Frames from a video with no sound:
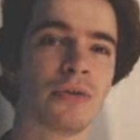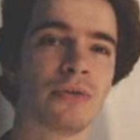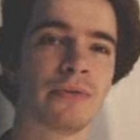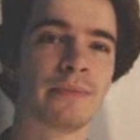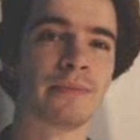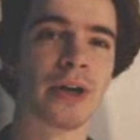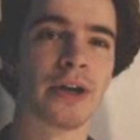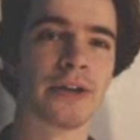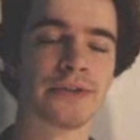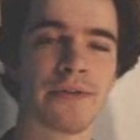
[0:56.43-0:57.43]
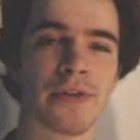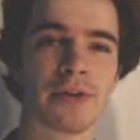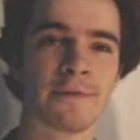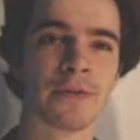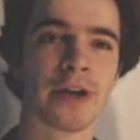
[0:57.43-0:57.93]
whom is a
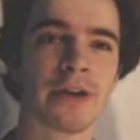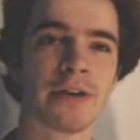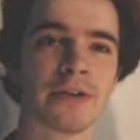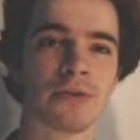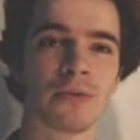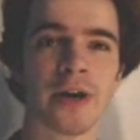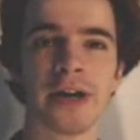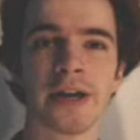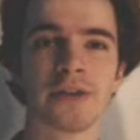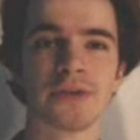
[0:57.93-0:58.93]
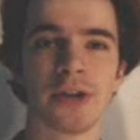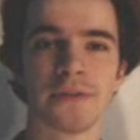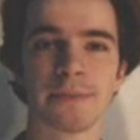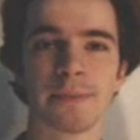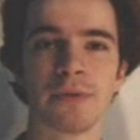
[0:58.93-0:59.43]
very frail and quiet,
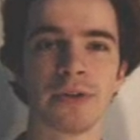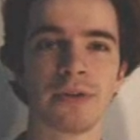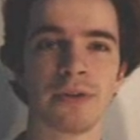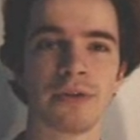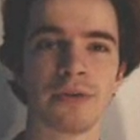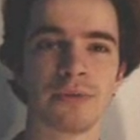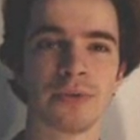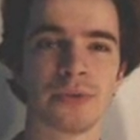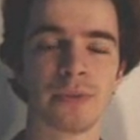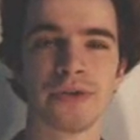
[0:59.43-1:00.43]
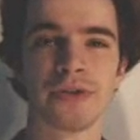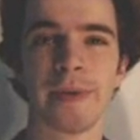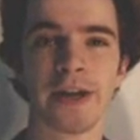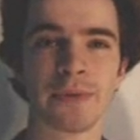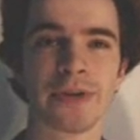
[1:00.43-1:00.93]
soft-spoken girl who was once a
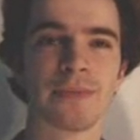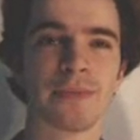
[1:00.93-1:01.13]
ballerina,